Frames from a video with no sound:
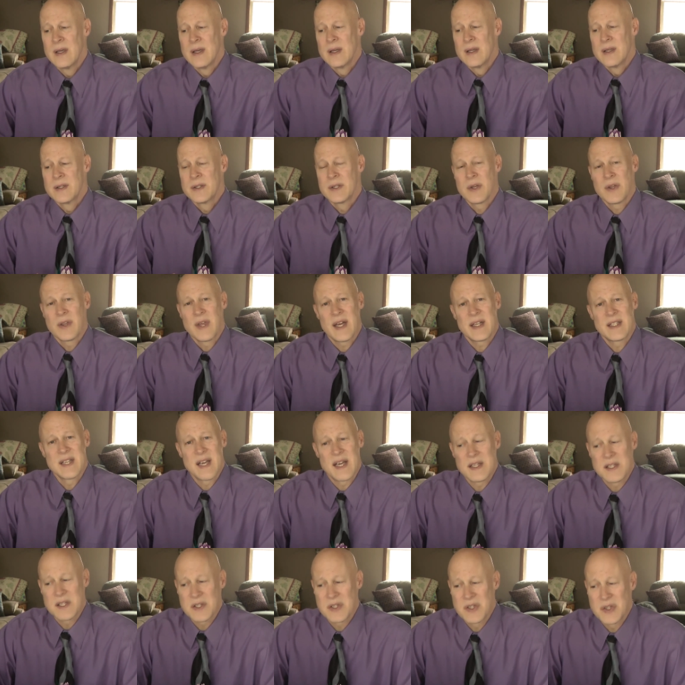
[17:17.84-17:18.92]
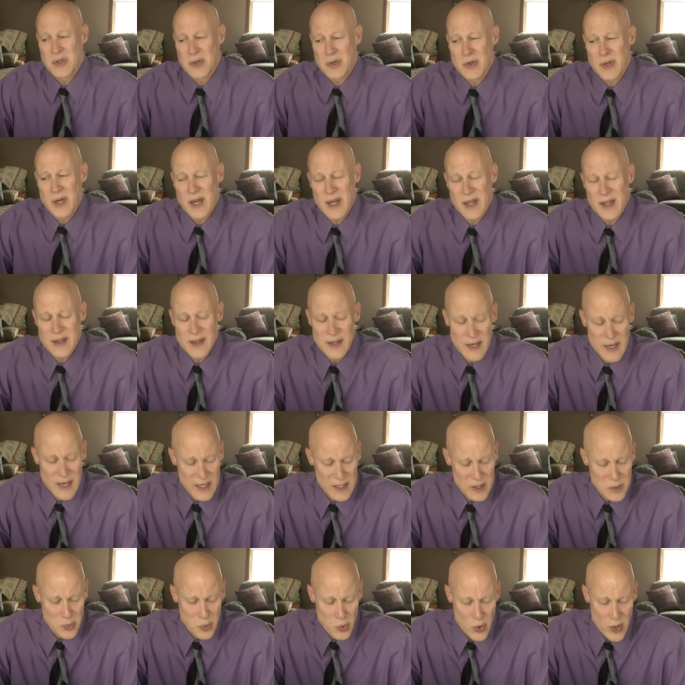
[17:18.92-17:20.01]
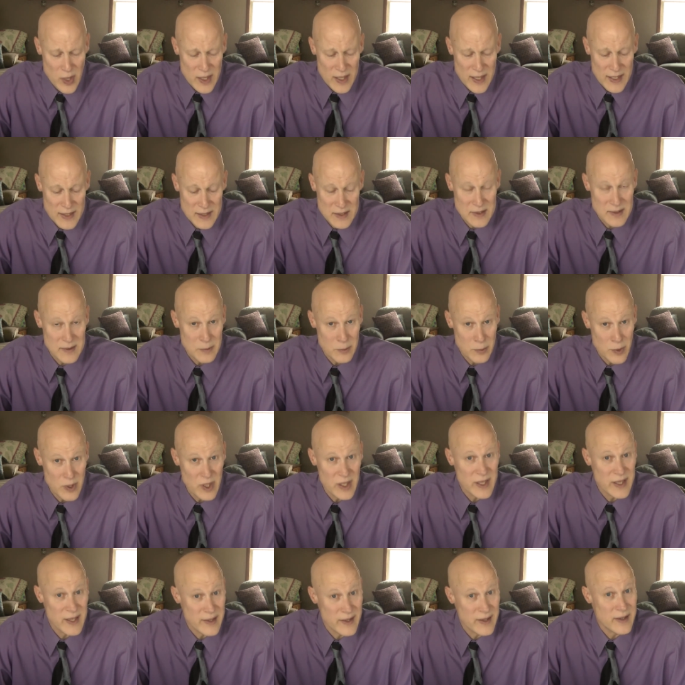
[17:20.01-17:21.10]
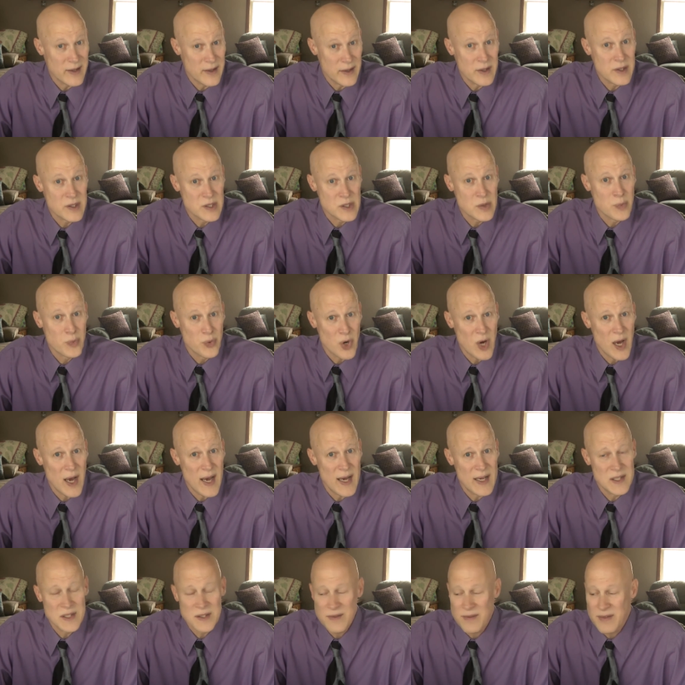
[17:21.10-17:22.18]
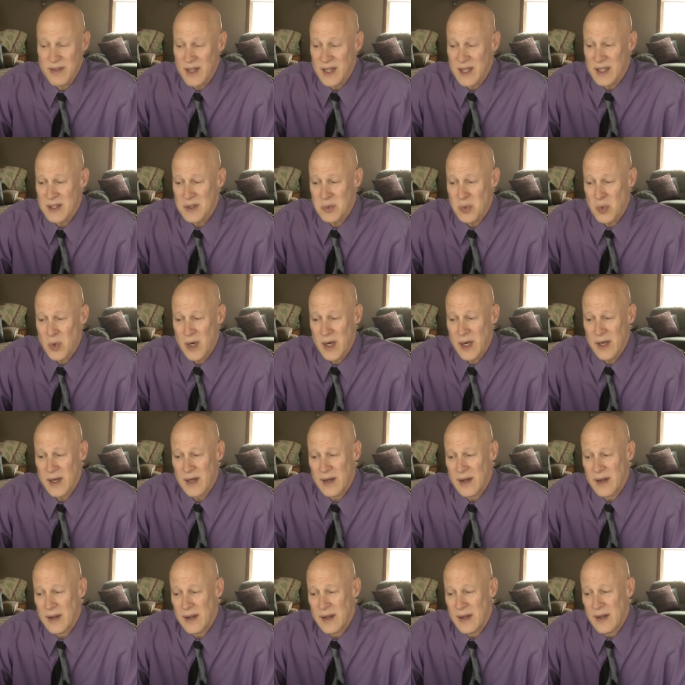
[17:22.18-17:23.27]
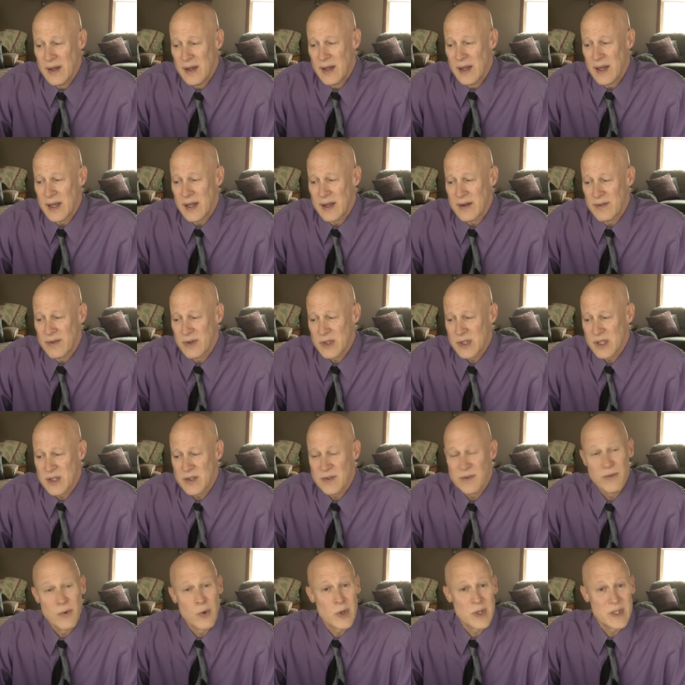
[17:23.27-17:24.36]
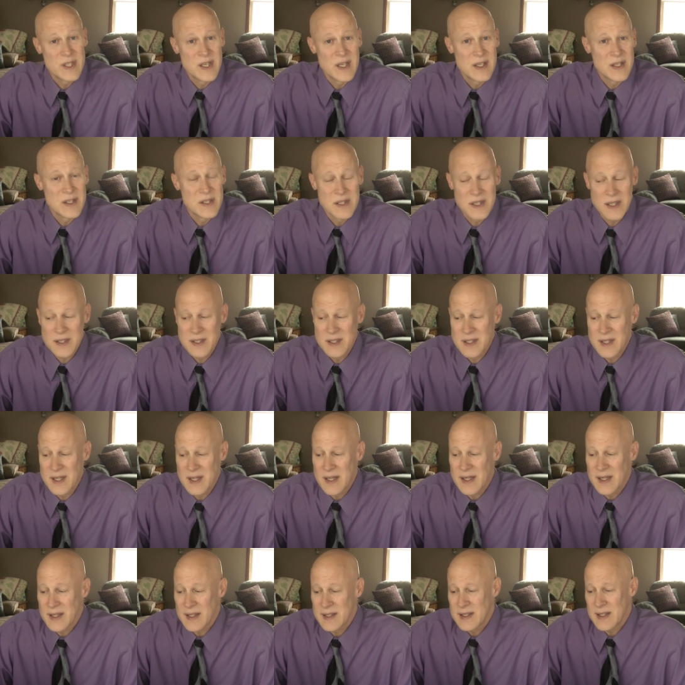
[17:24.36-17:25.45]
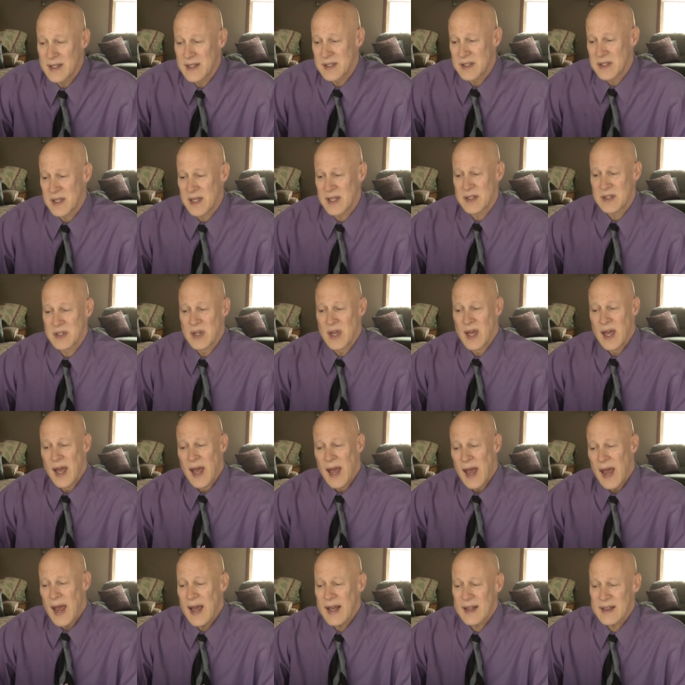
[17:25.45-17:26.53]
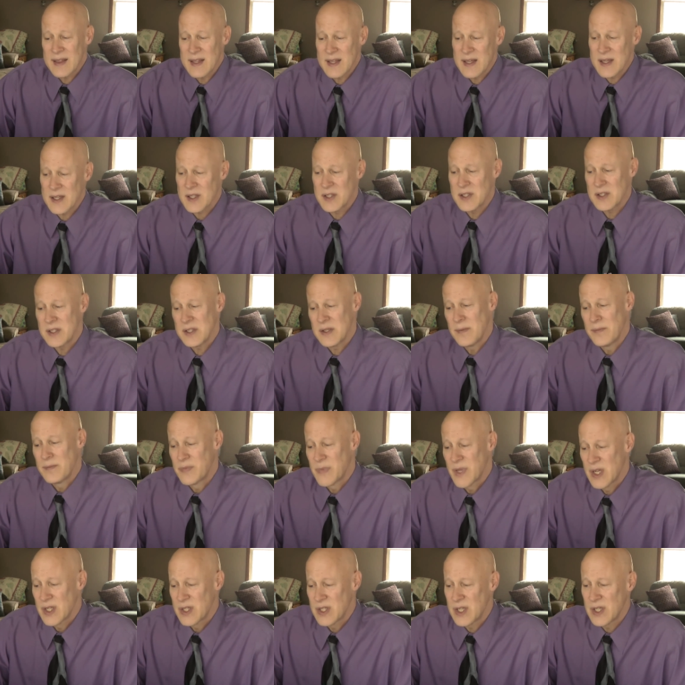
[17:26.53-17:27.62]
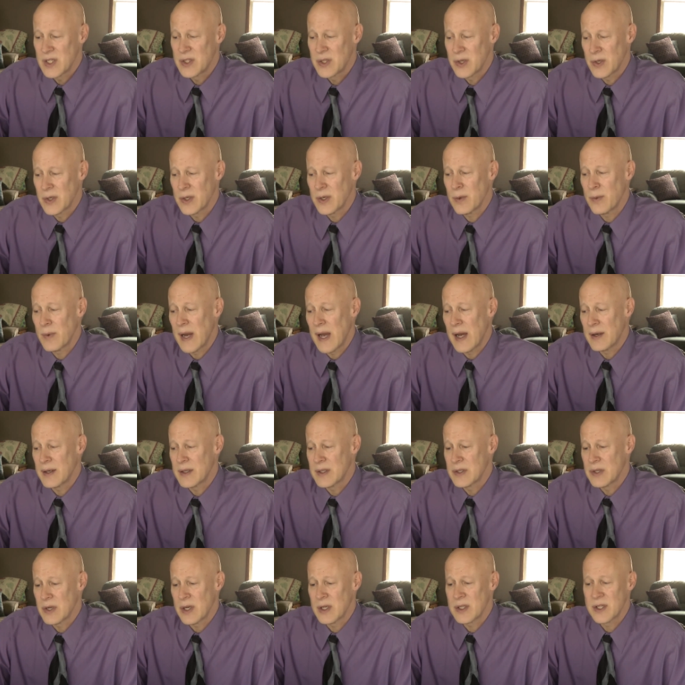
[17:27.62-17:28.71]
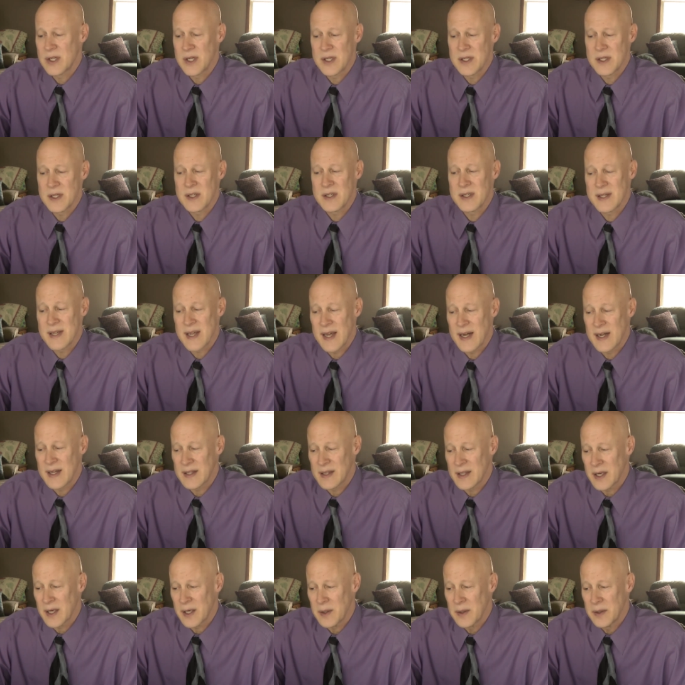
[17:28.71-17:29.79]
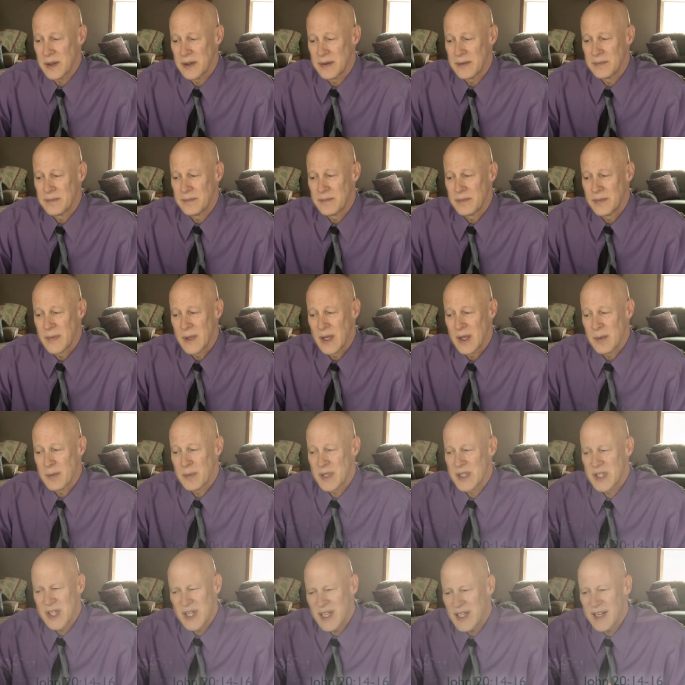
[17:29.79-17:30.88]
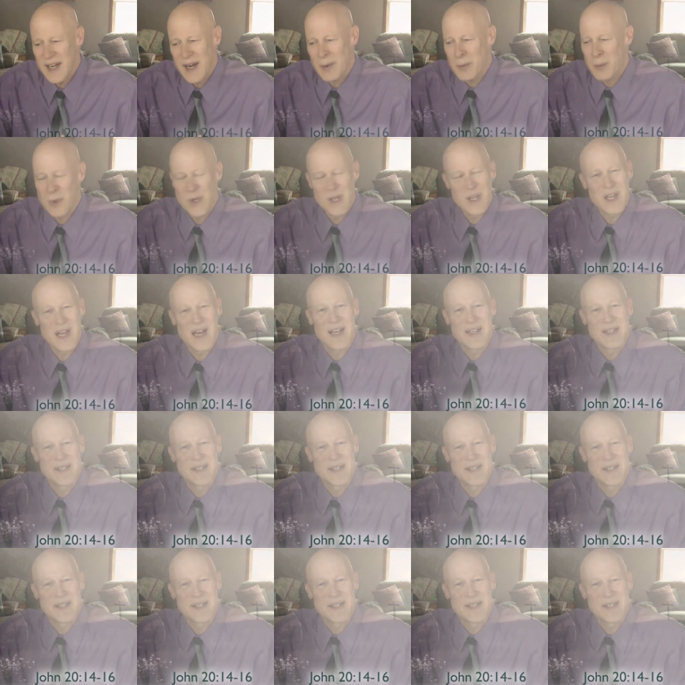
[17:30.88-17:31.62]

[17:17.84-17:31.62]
So that takes us to the, the next point, and that's really the, the surprise of things, where in verses 14 to 16 it, it says, At this, she turned around and saw Jesus standing there. But she did not realize